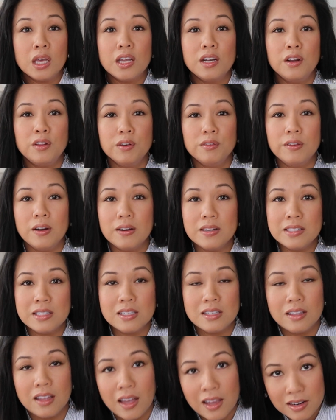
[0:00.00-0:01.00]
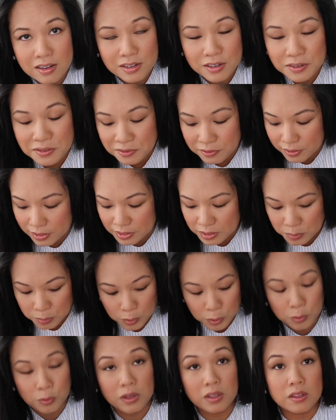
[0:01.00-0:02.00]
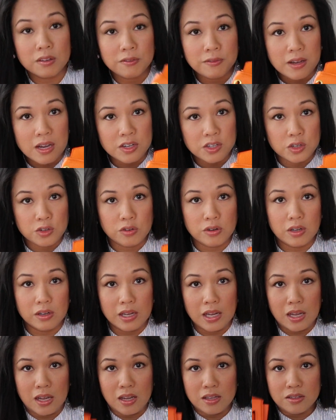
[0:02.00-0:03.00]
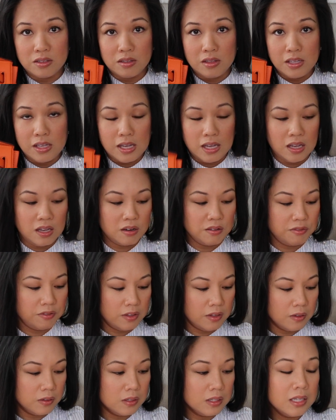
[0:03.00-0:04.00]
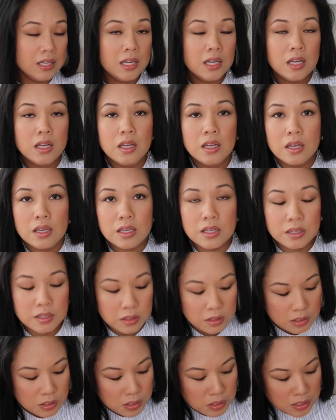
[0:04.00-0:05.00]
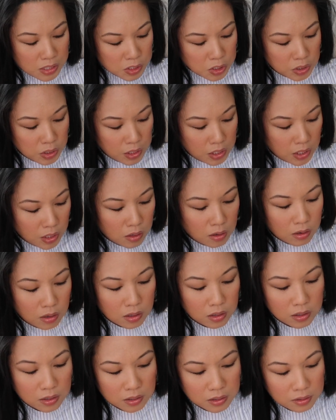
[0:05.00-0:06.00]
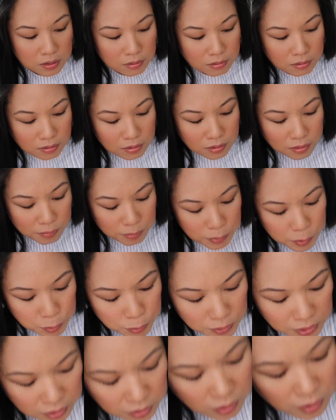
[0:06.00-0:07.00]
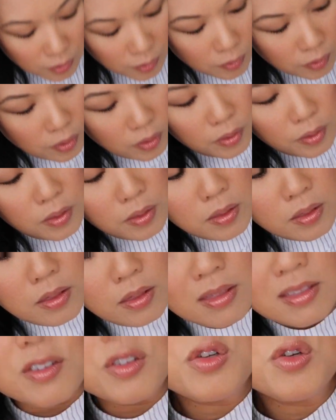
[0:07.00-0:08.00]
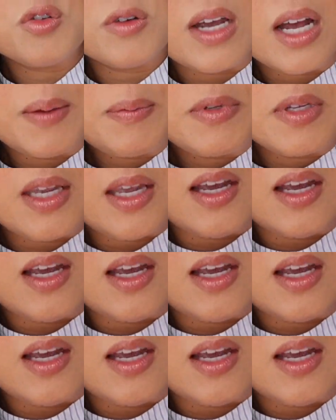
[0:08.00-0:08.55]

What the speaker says: another very slight difference between the Fashion Drug and the Ainifeel is the stitching on between the straps